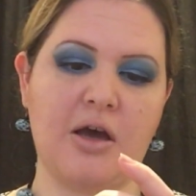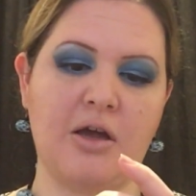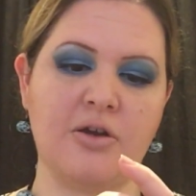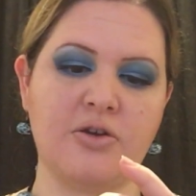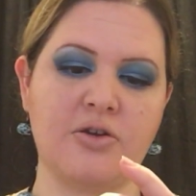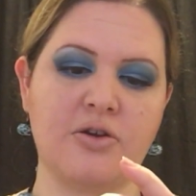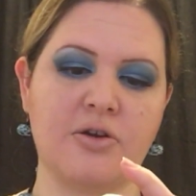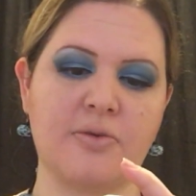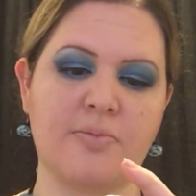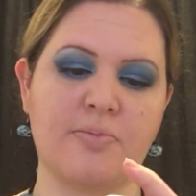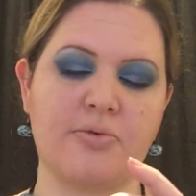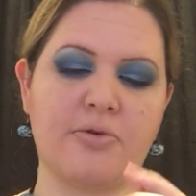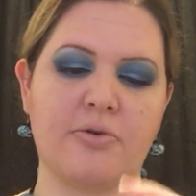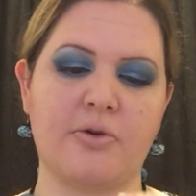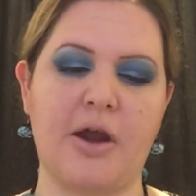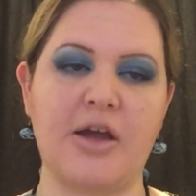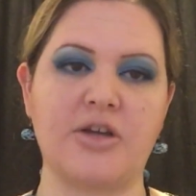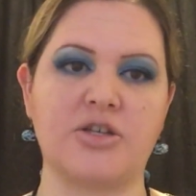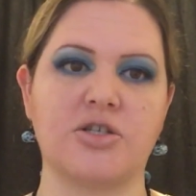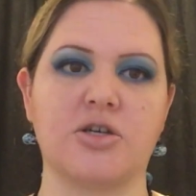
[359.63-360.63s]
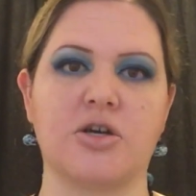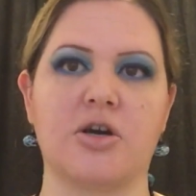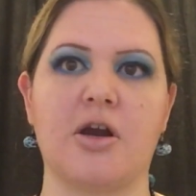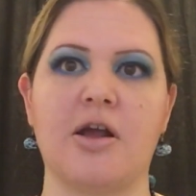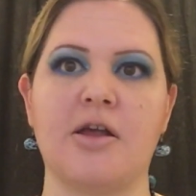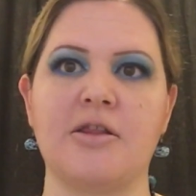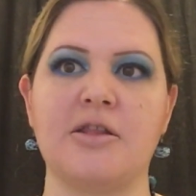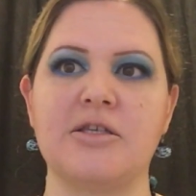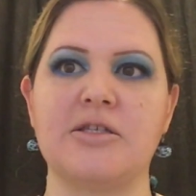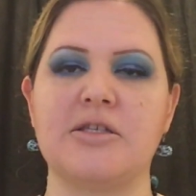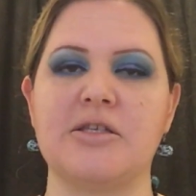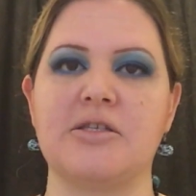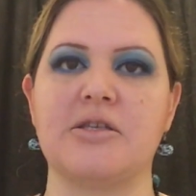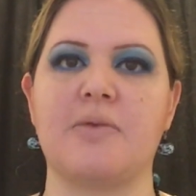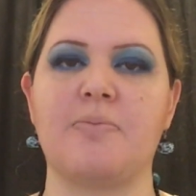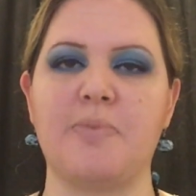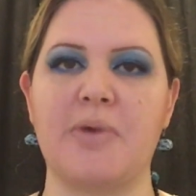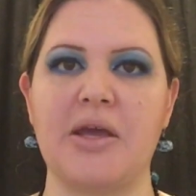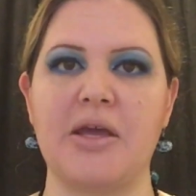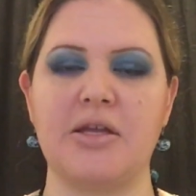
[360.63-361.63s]
Under Pressure, and this is
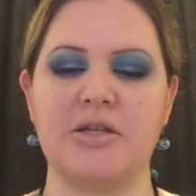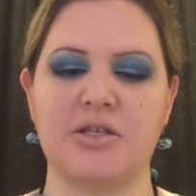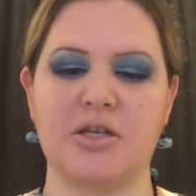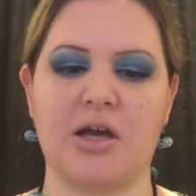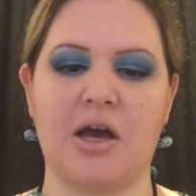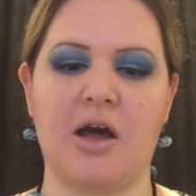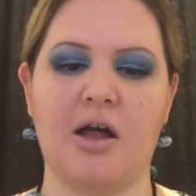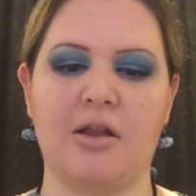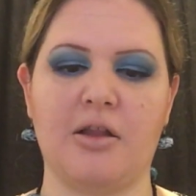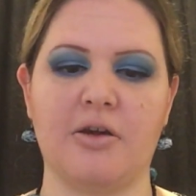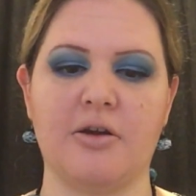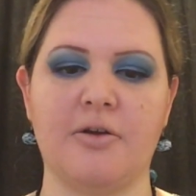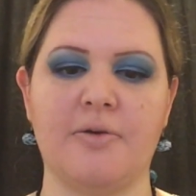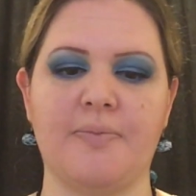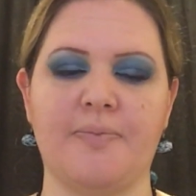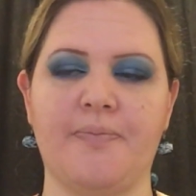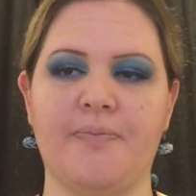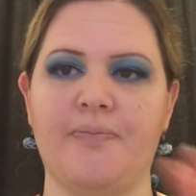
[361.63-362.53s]
a peach color.